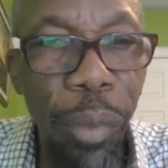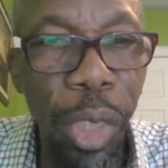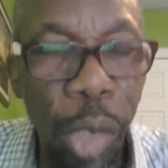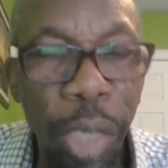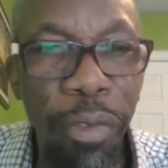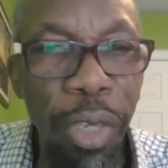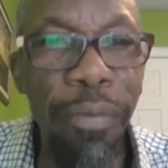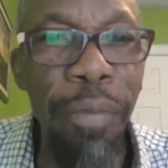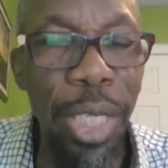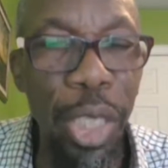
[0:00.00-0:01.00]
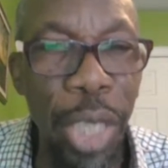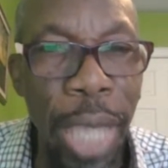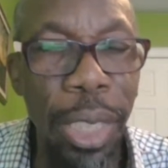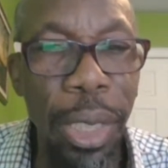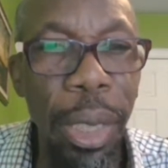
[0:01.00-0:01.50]
So if give them a
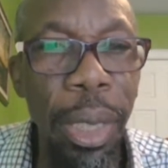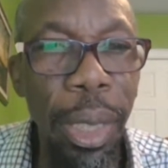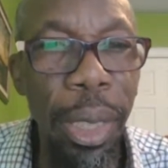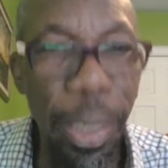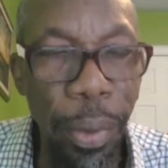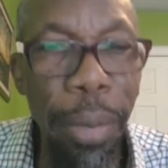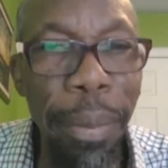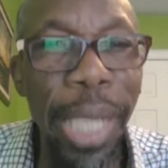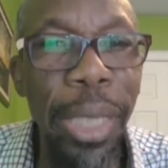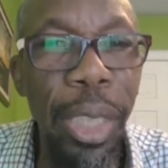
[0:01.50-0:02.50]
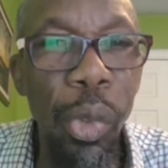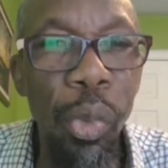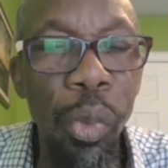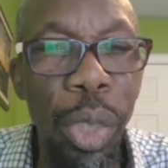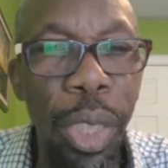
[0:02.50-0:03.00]
chance, they will melt
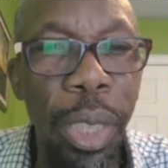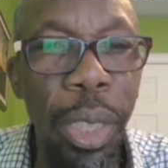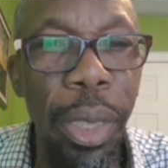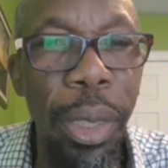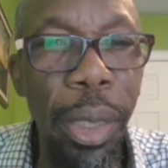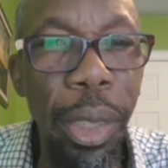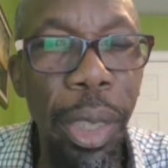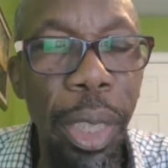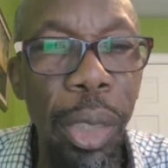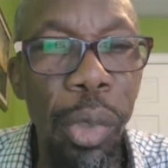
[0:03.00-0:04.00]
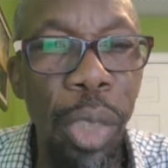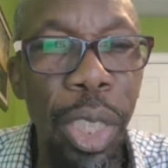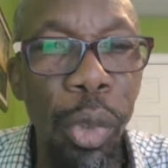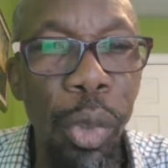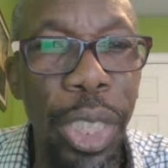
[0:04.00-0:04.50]
into the
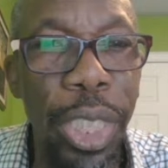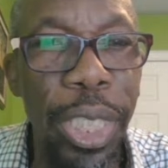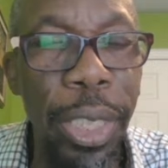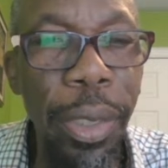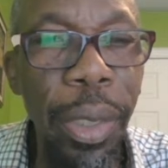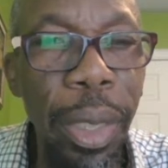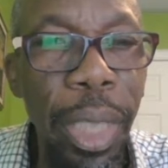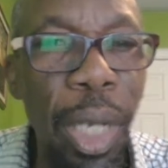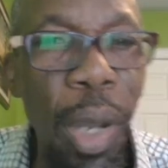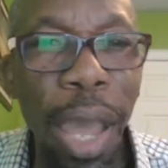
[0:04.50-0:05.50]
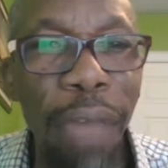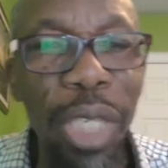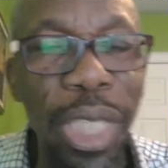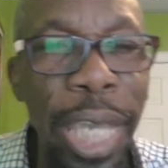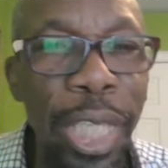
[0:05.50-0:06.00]
unity. They don't have
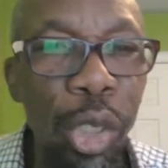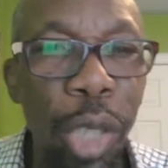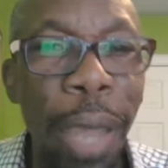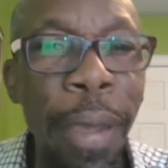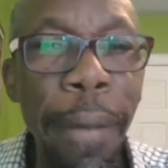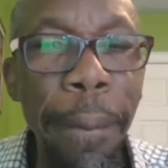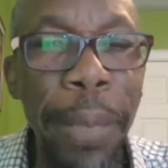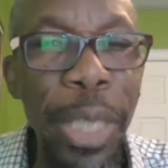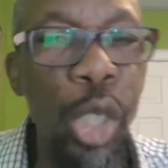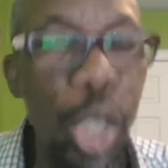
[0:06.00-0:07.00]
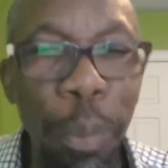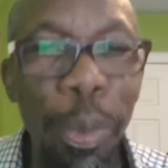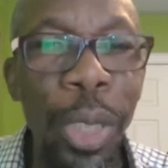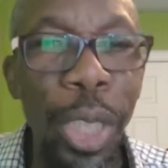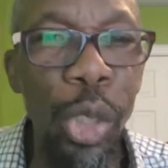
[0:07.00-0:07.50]
this extra big chip
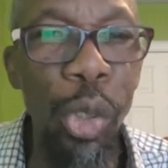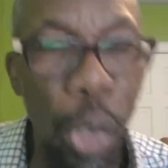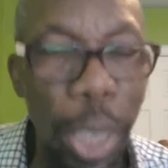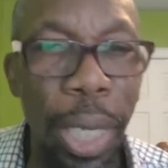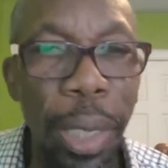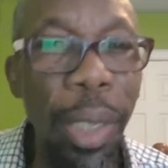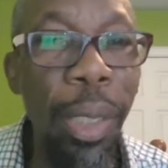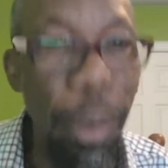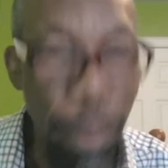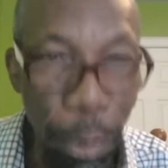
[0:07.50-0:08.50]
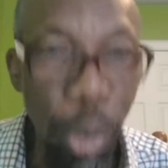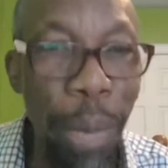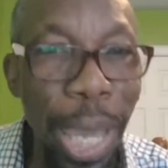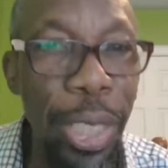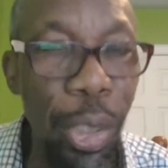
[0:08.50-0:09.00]
on the shoulder. But
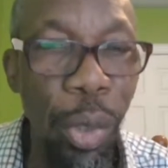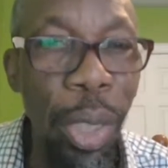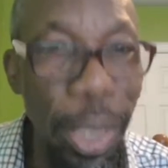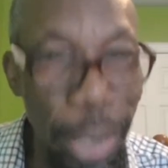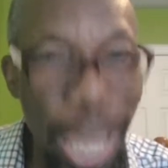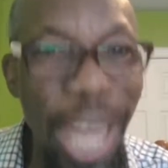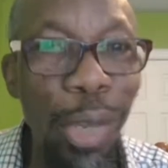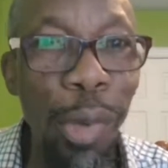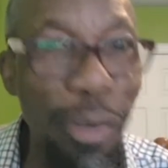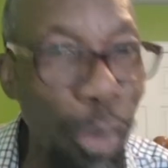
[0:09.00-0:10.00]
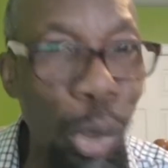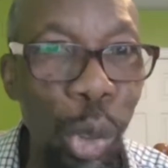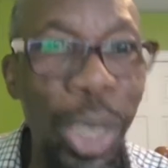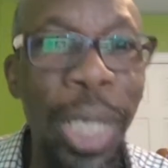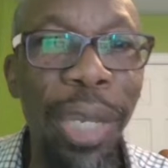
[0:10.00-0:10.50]
mind you, they are the
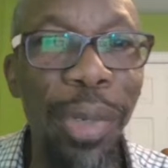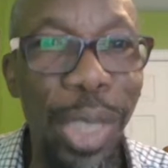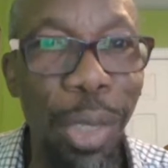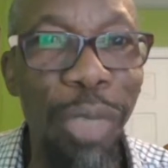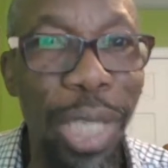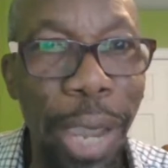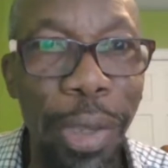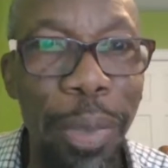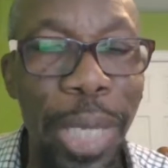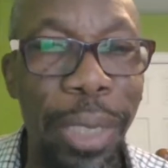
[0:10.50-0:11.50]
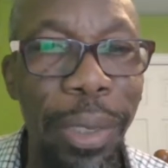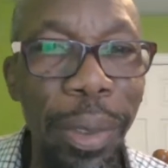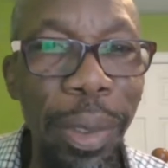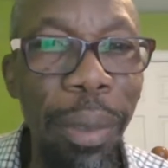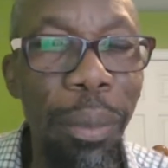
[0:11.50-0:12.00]
revolutionaries of the Caribbean.
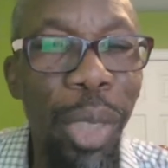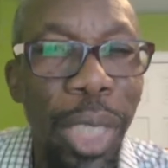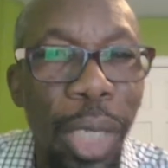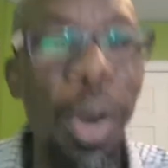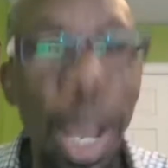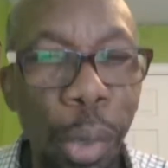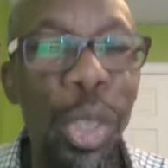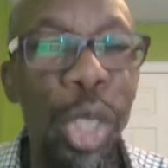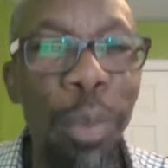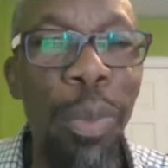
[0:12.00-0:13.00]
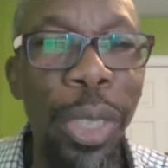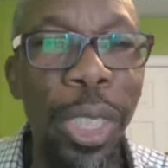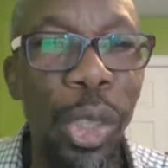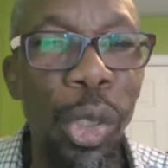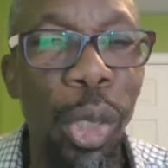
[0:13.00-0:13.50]
But they don't work with chip on
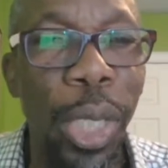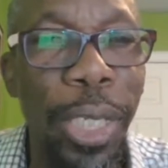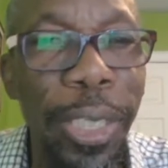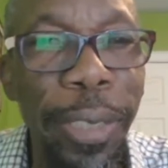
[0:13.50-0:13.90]
the shoulder.